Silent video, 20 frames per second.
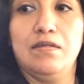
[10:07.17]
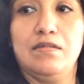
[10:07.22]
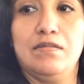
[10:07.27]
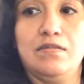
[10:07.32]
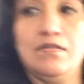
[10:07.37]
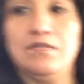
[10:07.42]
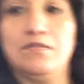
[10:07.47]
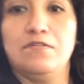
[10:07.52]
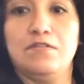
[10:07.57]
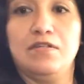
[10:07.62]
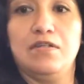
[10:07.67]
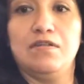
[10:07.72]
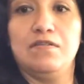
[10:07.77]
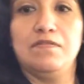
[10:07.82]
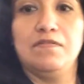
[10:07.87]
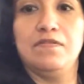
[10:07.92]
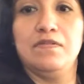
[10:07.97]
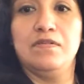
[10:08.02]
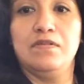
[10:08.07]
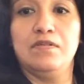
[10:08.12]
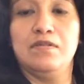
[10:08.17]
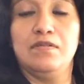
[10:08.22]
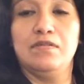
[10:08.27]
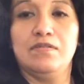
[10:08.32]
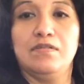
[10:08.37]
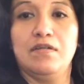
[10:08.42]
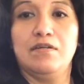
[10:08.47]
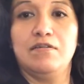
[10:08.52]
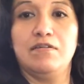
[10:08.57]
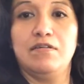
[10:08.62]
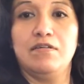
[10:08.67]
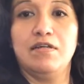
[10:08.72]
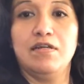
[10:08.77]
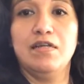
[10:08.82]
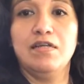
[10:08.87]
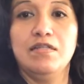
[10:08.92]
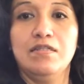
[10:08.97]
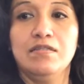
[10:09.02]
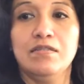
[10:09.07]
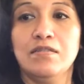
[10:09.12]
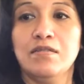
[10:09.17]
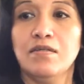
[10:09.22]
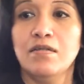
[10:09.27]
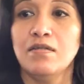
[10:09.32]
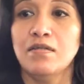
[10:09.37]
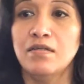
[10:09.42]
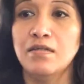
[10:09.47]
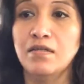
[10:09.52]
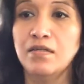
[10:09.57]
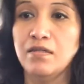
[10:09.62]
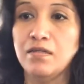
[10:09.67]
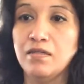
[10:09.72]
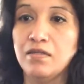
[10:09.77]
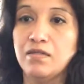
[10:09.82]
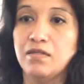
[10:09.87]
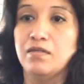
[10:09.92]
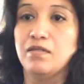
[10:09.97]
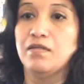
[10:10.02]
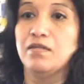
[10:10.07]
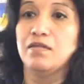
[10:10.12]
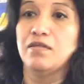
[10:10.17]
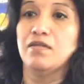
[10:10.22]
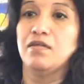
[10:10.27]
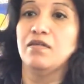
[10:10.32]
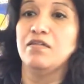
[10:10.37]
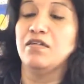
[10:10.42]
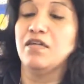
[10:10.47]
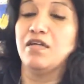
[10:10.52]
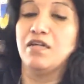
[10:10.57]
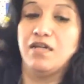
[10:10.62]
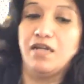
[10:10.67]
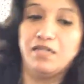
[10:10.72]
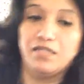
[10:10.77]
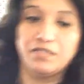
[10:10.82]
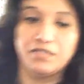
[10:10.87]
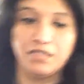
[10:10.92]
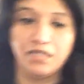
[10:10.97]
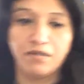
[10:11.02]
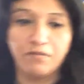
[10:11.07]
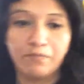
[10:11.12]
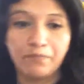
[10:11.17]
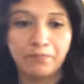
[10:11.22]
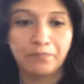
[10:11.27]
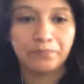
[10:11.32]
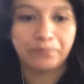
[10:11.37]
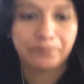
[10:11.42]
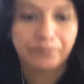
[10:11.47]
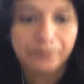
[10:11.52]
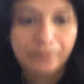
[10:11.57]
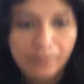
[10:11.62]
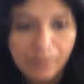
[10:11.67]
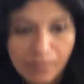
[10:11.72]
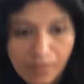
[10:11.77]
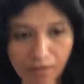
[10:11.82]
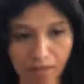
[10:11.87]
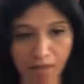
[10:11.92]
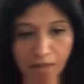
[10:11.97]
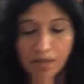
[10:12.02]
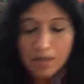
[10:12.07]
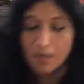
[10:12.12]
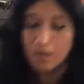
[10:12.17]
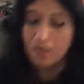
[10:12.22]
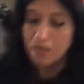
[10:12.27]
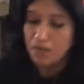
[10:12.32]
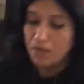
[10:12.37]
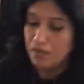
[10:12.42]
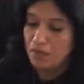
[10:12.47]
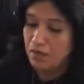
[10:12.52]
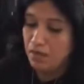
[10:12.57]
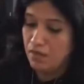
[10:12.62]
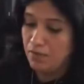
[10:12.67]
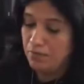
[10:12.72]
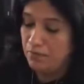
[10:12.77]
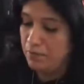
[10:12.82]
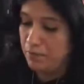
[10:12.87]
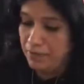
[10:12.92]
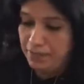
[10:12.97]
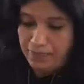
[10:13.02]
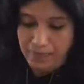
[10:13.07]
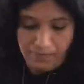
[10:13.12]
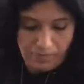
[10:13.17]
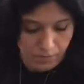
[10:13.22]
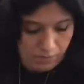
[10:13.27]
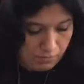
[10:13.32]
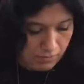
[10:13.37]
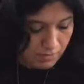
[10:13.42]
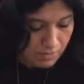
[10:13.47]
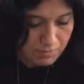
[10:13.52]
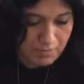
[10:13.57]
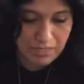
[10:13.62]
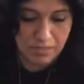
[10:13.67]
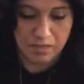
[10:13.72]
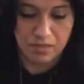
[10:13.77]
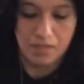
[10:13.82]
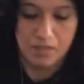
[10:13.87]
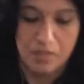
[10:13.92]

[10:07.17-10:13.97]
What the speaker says: Sort of. Sorry, you guys. No, you can kind of see it. Okay, let me.